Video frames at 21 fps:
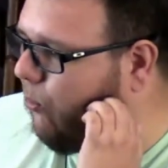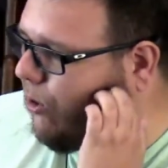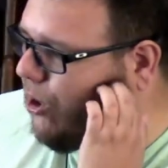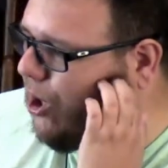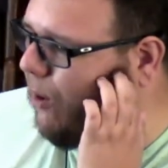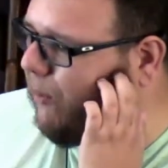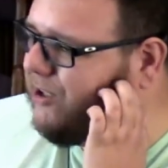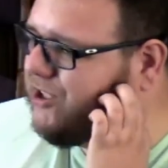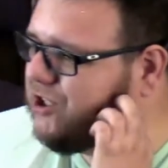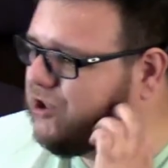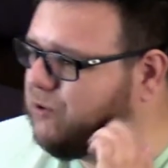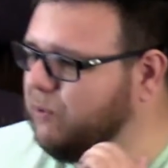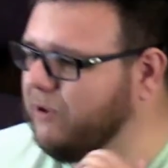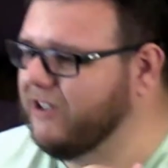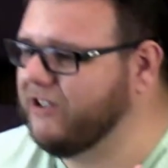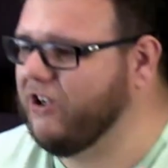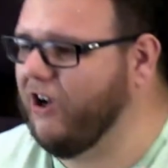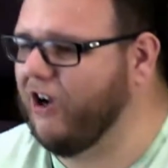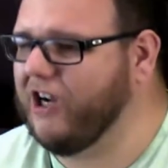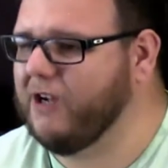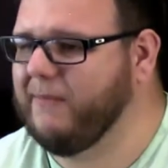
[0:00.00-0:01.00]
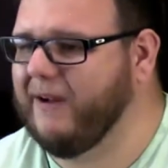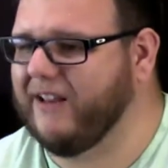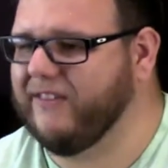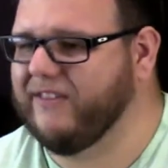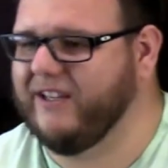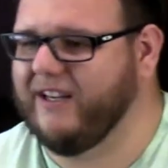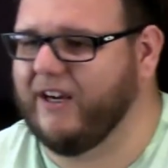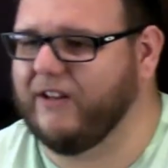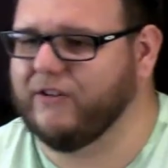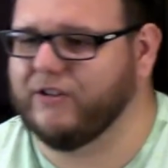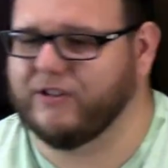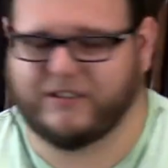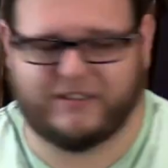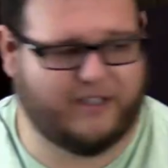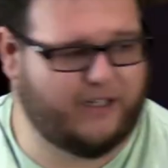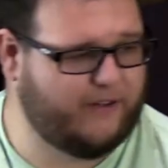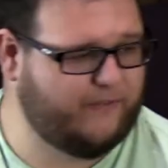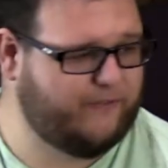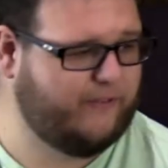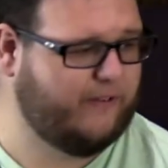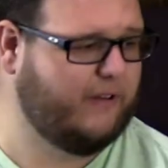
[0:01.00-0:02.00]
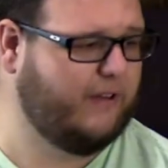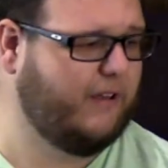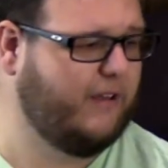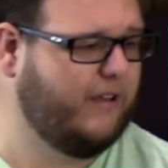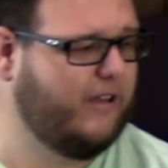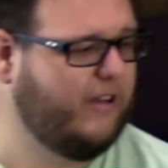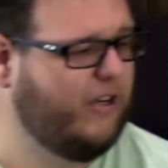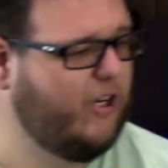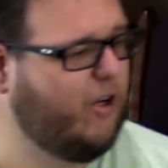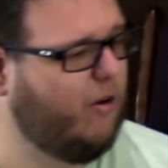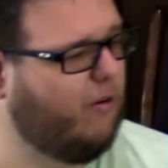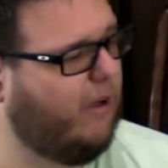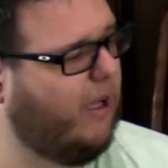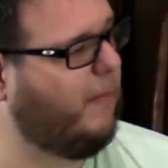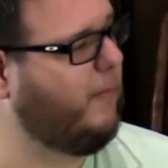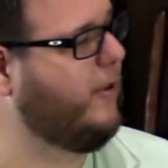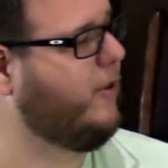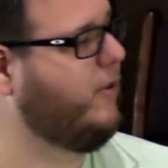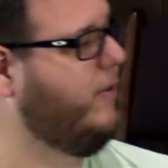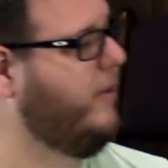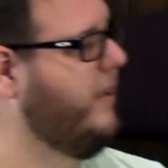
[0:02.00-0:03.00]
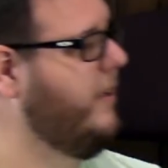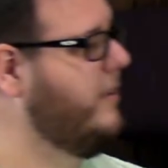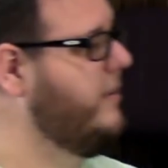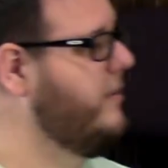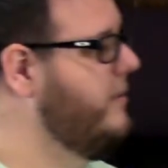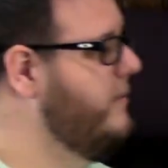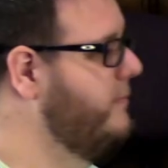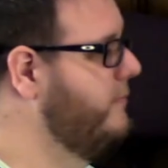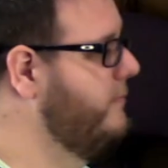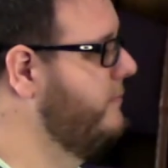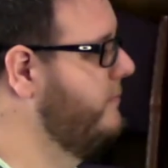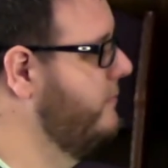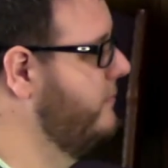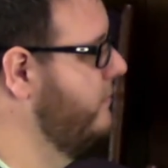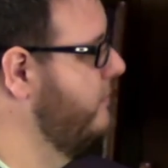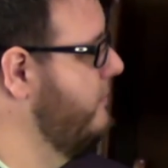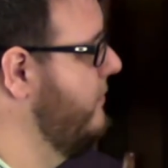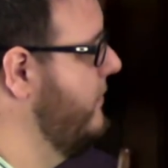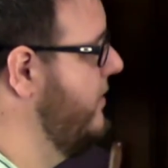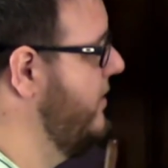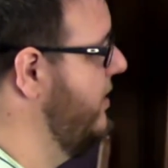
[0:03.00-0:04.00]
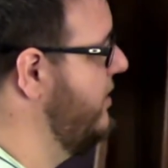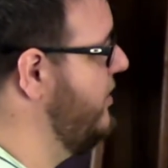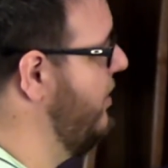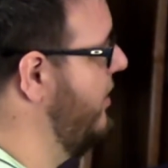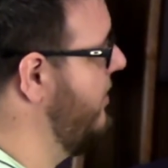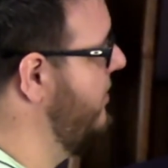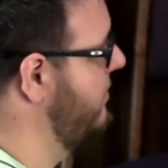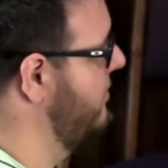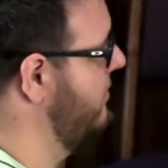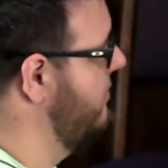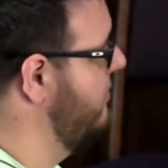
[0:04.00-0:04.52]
We always to talk about the other stuff you know what, I'm gonna do this. This on.